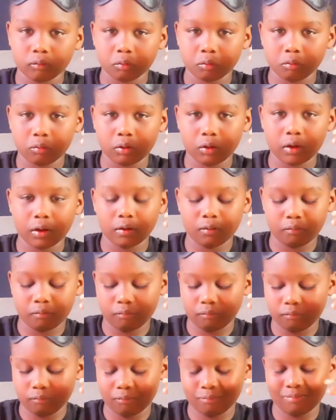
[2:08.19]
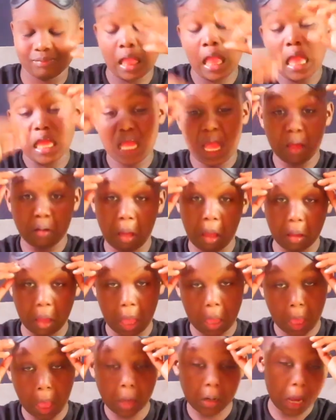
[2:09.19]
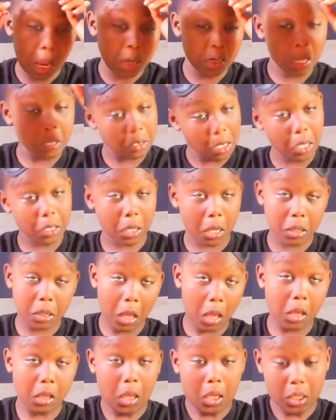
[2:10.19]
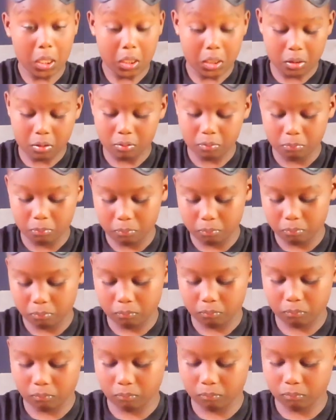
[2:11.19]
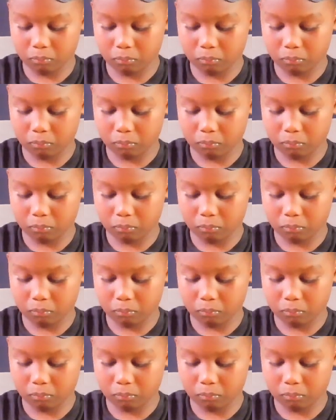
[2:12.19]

Hi guys, it's Quisha, their mom. I'm gonna put the peeps on the plate for them,